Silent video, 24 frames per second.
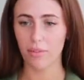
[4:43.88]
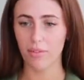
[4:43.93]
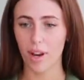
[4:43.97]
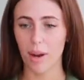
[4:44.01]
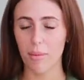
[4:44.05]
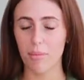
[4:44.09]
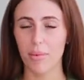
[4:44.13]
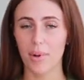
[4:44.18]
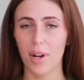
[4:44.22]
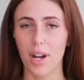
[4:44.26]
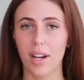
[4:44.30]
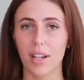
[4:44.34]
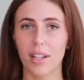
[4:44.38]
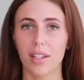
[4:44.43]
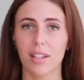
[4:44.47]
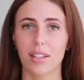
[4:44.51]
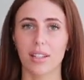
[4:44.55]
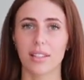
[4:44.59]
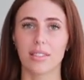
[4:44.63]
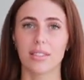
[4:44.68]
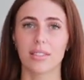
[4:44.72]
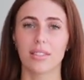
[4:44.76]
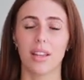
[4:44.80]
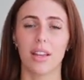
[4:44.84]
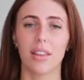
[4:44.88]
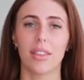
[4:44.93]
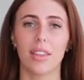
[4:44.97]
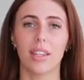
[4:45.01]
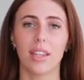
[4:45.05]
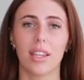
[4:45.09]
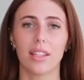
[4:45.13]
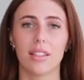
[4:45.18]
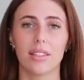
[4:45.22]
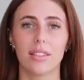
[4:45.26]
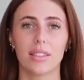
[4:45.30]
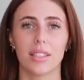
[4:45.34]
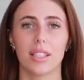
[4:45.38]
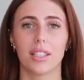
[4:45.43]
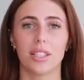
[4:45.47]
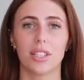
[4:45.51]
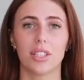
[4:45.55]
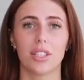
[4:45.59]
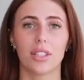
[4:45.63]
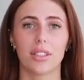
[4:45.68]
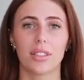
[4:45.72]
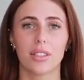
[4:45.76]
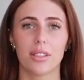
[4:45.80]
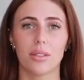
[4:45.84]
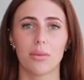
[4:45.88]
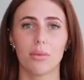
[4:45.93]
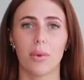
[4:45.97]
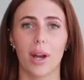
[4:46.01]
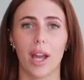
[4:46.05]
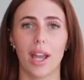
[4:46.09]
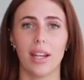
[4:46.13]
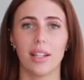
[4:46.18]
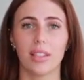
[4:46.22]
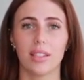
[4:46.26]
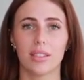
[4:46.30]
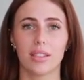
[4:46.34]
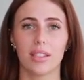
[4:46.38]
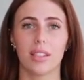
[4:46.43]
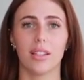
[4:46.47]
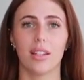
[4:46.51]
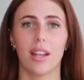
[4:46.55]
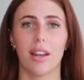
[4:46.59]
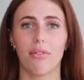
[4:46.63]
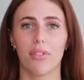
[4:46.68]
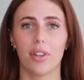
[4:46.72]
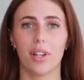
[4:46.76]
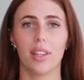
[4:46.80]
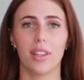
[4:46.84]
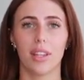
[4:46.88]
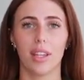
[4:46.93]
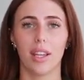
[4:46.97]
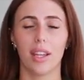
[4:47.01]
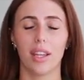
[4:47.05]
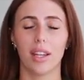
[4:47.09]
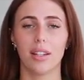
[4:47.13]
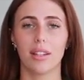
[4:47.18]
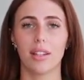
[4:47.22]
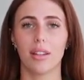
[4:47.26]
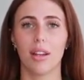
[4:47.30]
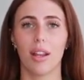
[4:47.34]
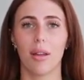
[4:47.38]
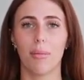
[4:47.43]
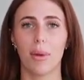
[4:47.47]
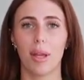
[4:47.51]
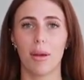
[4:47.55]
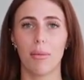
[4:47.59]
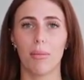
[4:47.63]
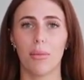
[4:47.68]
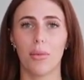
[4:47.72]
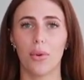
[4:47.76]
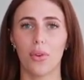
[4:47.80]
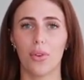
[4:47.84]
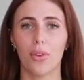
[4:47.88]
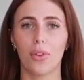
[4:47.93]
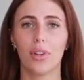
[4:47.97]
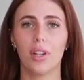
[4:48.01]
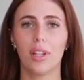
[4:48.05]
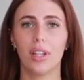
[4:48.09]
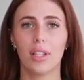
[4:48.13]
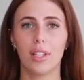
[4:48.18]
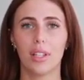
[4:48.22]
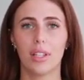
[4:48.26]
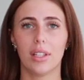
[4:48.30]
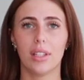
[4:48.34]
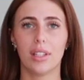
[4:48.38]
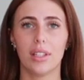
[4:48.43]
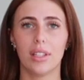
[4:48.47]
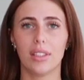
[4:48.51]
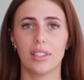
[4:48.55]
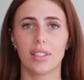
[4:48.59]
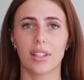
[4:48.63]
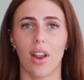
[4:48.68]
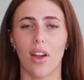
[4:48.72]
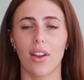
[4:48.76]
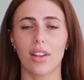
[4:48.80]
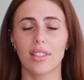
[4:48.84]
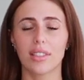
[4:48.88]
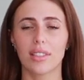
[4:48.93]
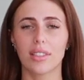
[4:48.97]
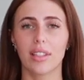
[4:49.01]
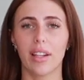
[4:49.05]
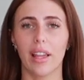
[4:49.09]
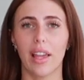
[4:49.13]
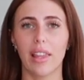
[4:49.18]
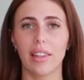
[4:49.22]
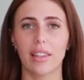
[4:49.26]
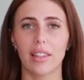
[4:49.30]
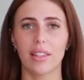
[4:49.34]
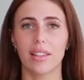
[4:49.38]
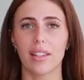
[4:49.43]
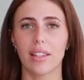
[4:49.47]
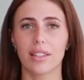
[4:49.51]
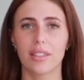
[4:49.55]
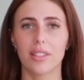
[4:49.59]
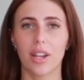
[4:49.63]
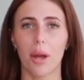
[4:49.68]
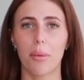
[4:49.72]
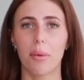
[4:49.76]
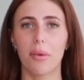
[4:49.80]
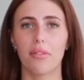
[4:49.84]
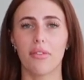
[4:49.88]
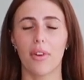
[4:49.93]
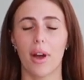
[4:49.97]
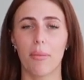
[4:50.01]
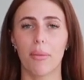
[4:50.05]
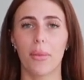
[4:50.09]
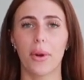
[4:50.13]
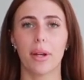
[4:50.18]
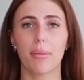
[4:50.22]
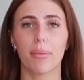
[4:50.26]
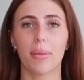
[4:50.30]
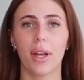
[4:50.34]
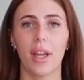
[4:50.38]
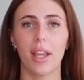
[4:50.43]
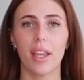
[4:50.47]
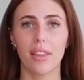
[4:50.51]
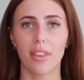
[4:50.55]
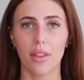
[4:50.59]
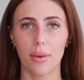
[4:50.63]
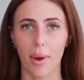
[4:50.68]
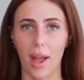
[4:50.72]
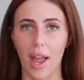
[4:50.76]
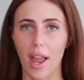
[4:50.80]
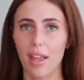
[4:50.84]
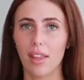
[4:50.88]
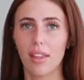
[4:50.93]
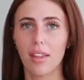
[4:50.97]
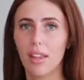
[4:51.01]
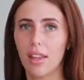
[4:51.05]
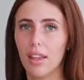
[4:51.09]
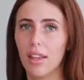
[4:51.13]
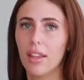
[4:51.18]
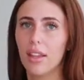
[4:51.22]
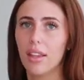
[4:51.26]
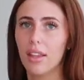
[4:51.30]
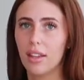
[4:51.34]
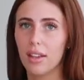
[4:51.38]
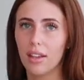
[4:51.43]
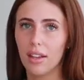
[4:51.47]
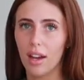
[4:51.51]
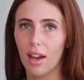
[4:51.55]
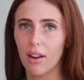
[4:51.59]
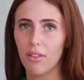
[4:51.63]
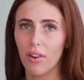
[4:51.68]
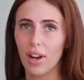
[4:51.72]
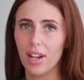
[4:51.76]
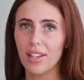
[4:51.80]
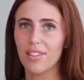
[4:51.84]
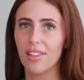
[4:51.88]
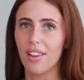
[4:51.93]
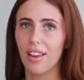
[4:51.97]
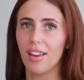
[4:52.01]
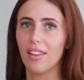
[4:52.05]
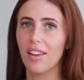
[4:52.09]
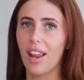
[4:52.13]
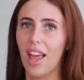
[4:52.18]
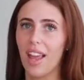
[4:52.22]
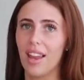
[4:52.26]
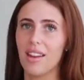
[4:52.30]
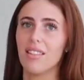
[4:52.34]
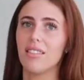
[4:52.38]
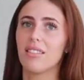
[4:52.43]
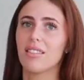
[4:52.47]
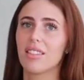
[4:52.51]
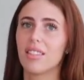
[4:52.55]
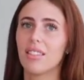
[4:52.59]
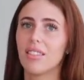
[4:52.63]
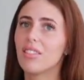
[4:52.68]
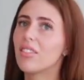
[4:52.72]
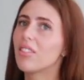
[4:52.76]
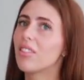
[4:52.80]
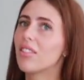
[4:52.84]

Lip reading: of fabric because I think it cinches the waist and everything in a bit more nicely than this type of fabric. But either way, I rate it an 8.